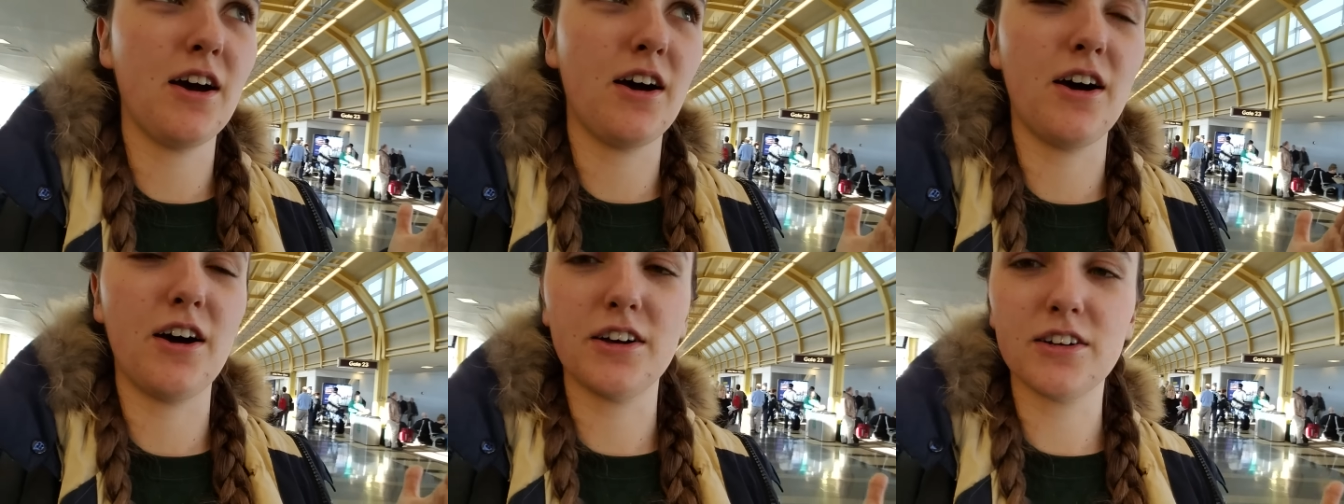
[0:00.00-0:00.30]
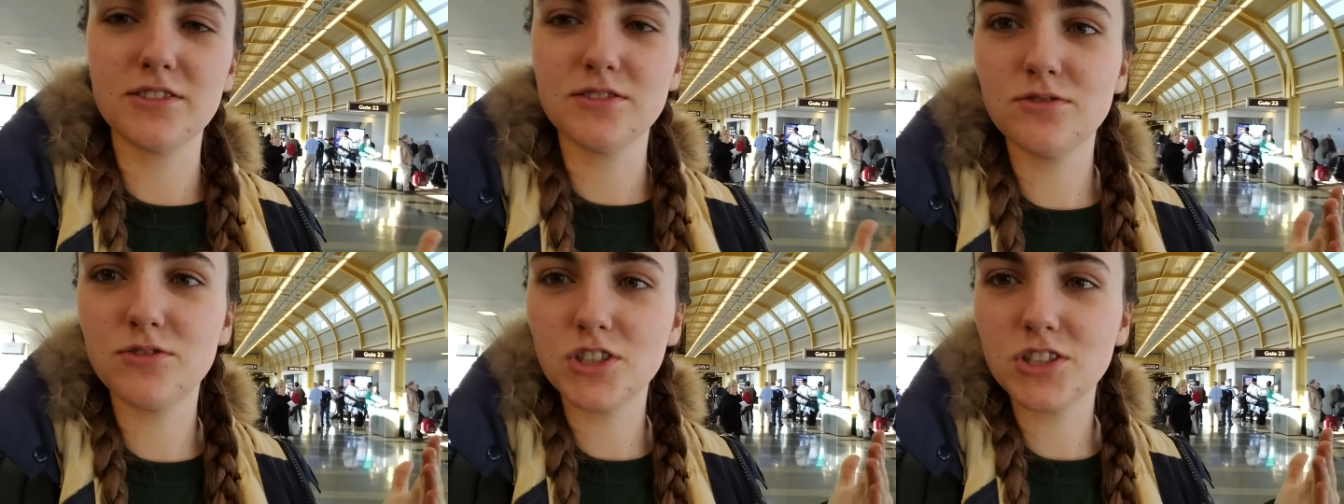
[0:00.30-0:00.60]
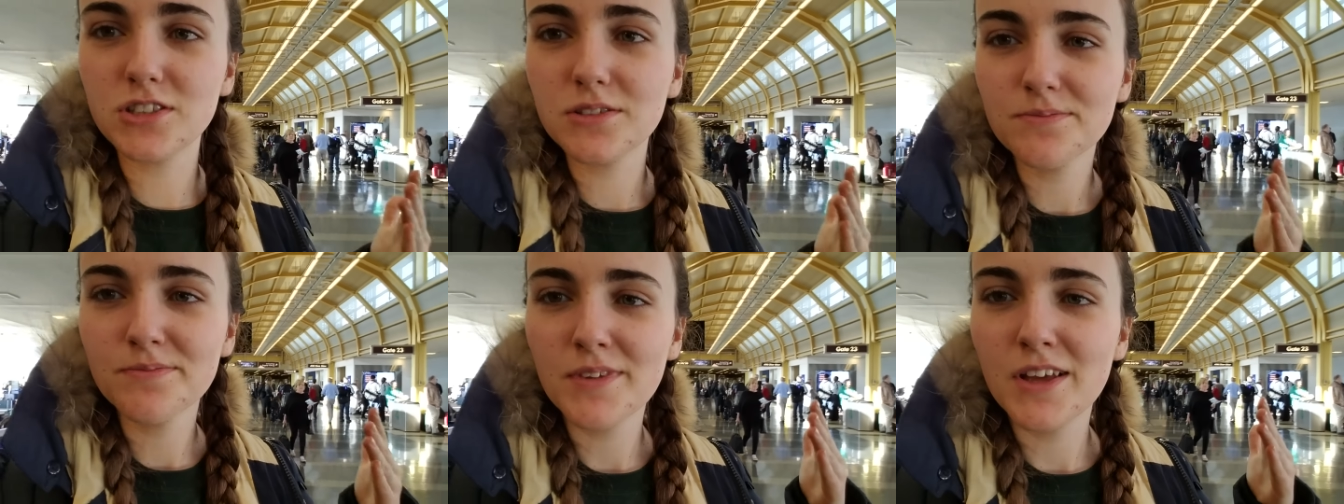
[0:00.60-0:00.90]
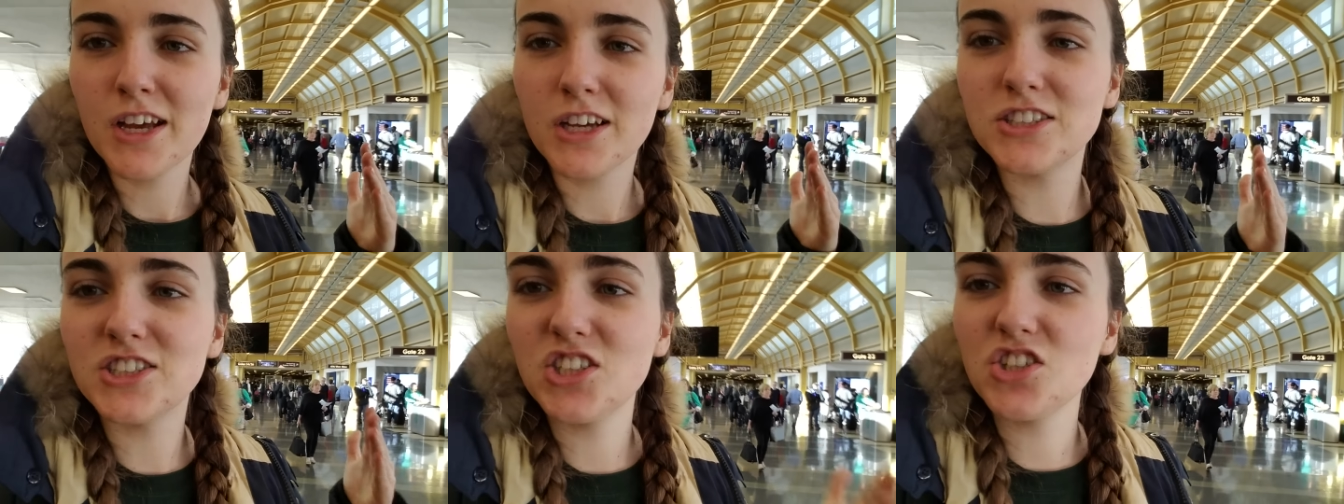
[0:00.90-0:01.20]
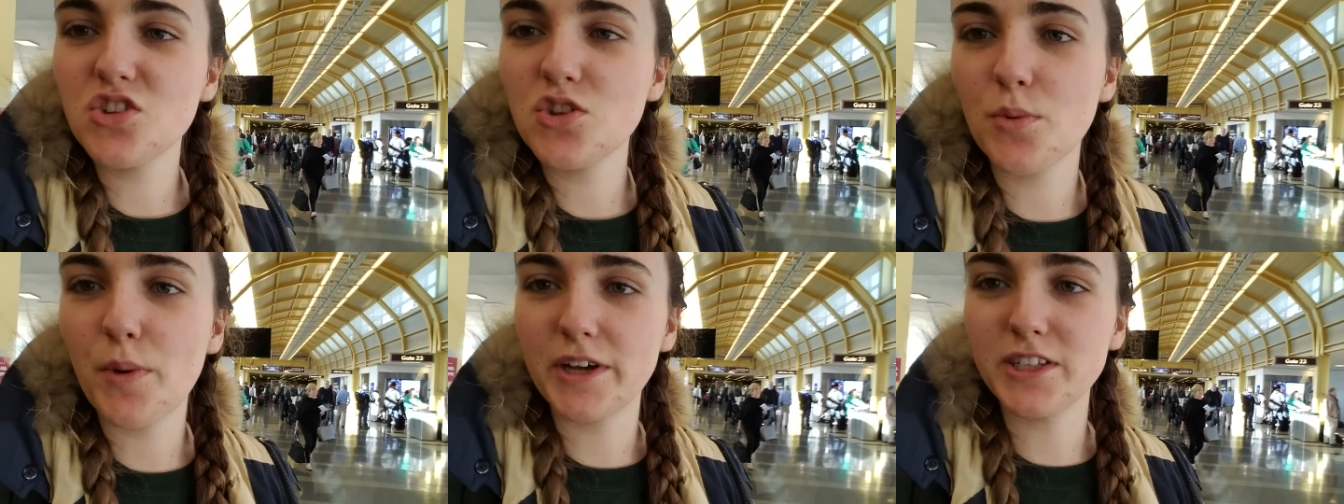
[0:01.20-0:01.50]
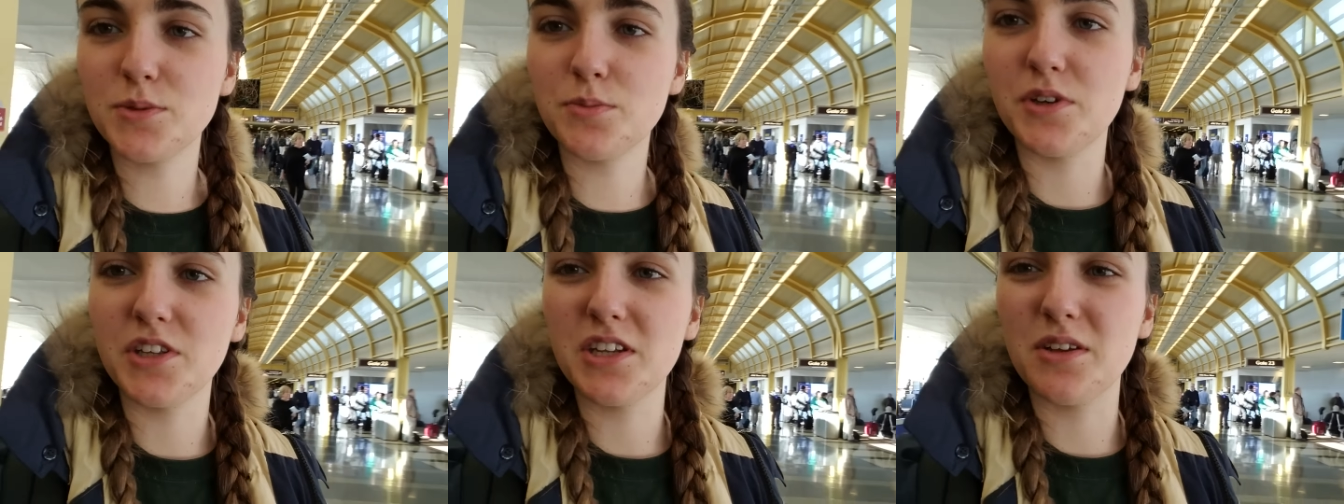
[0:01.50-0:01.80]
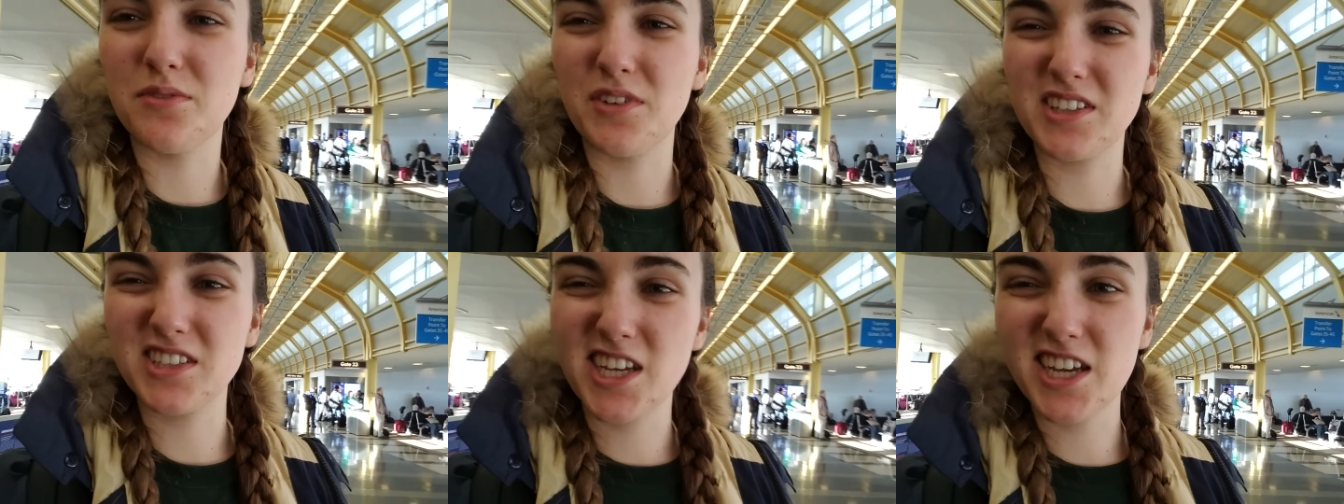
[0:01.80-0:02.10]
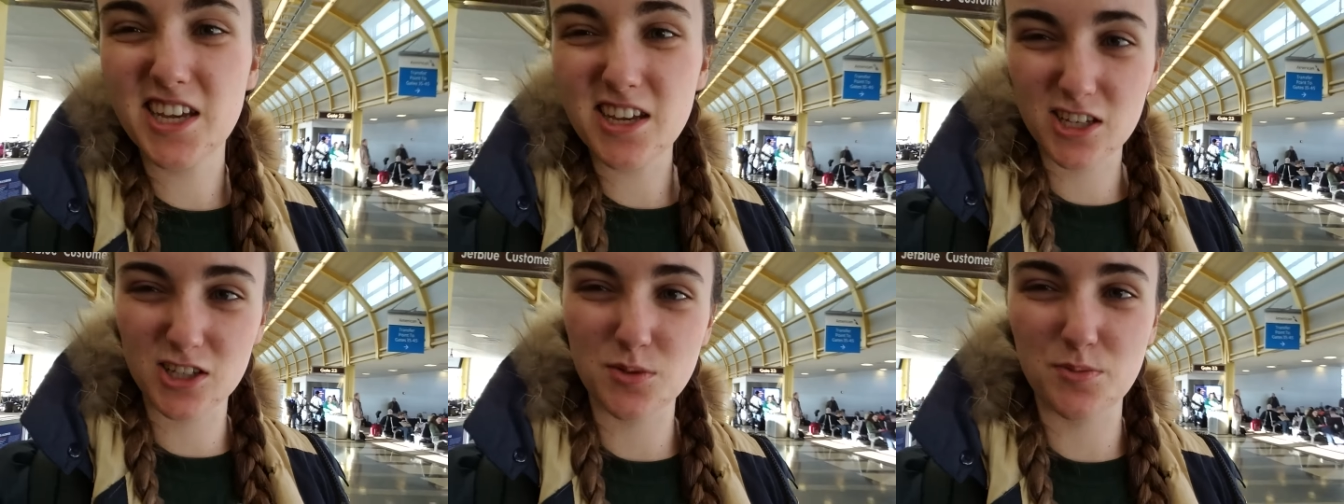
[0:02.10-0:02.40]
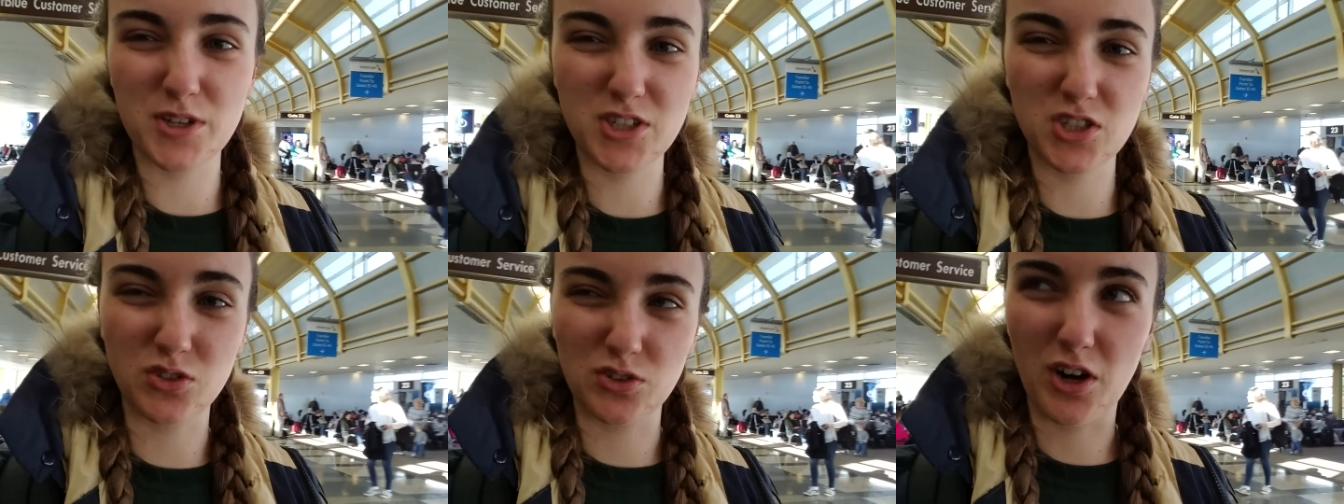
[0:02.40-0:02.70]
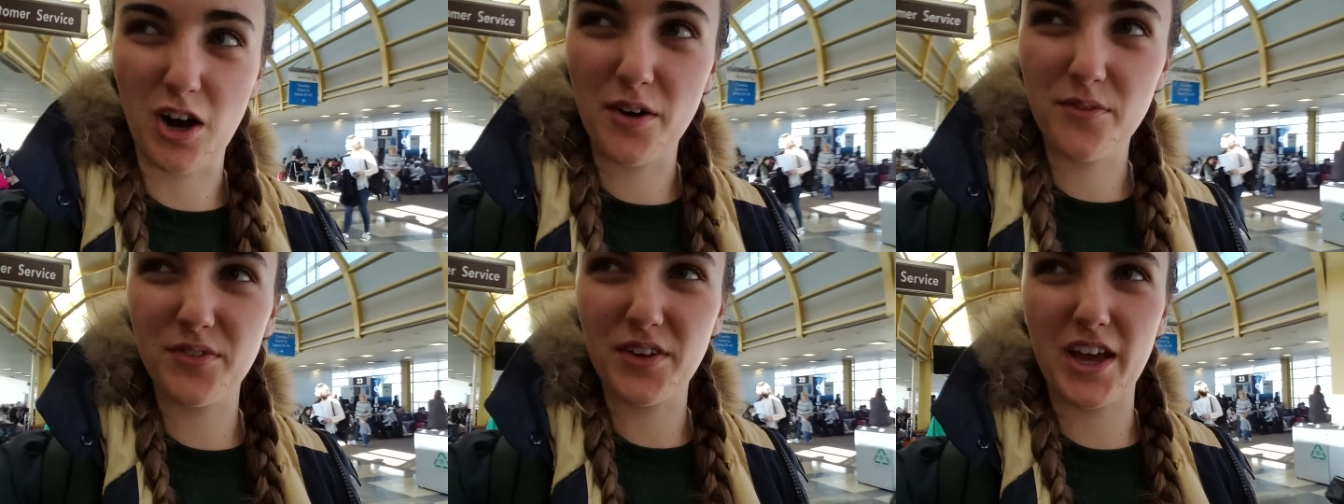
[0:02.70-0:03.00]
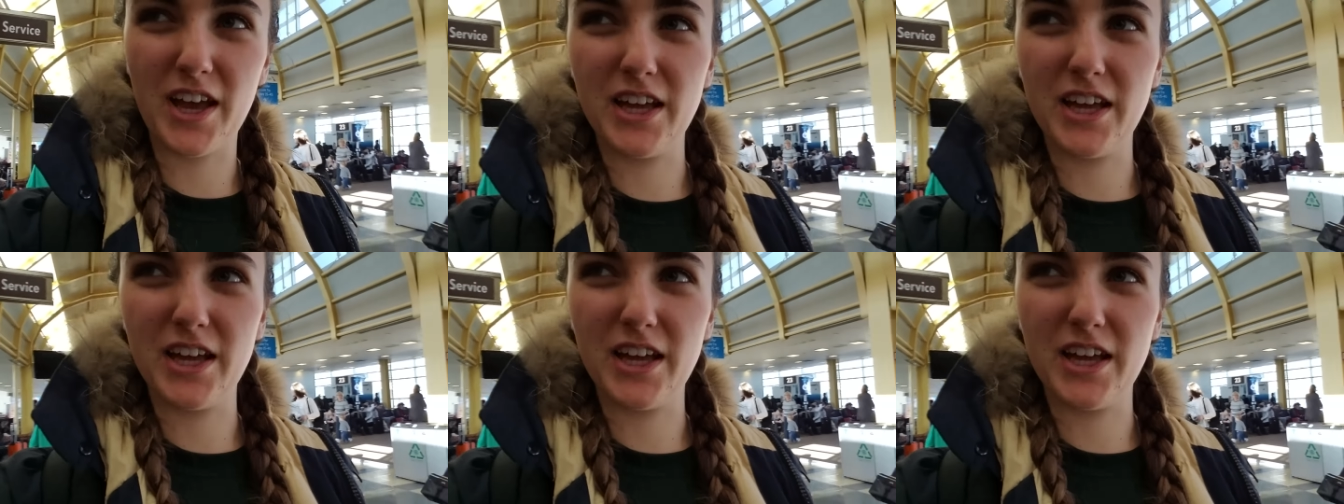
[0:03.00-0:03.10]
uh, just consider the possibility of like taking a semester off